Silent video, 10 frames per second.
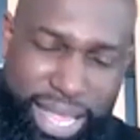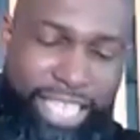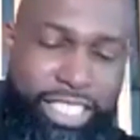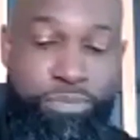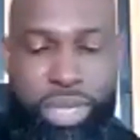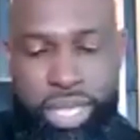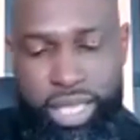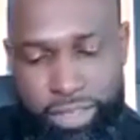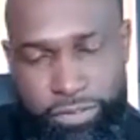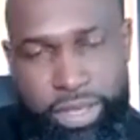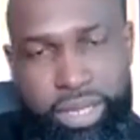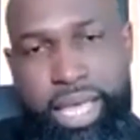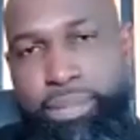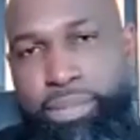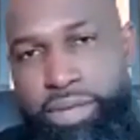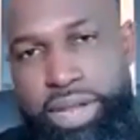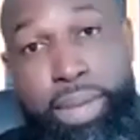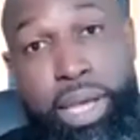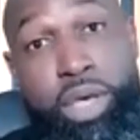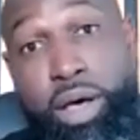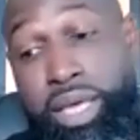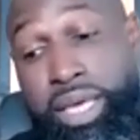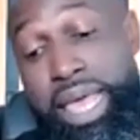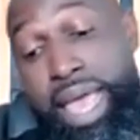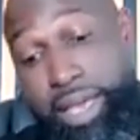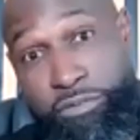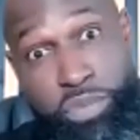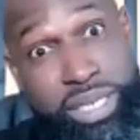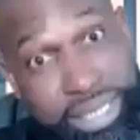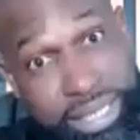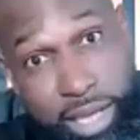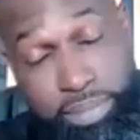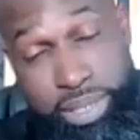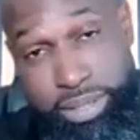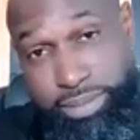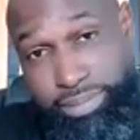that's me feeling like I'm living out my calling in every assignment.